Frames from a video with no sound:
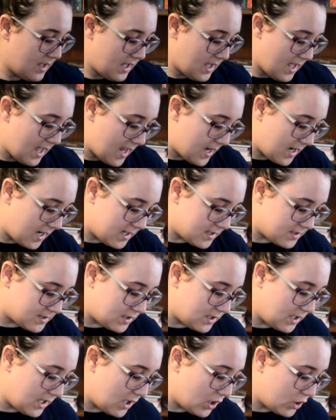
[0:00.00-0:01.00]
And it is
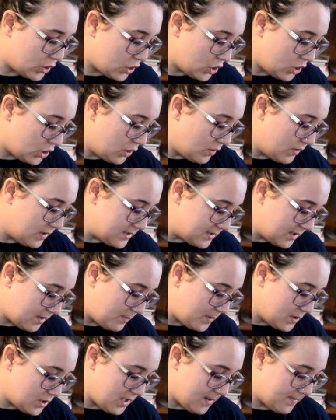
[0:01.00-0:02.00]
the cutest little
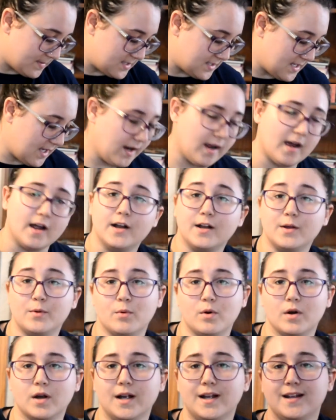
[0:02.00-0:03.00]
pajama set. I already
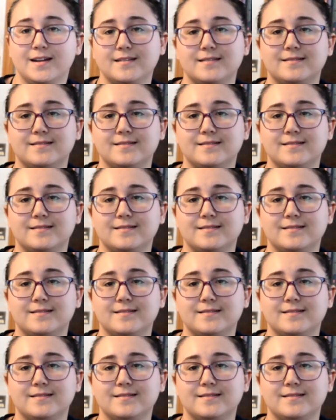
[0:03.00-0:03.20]
wore it.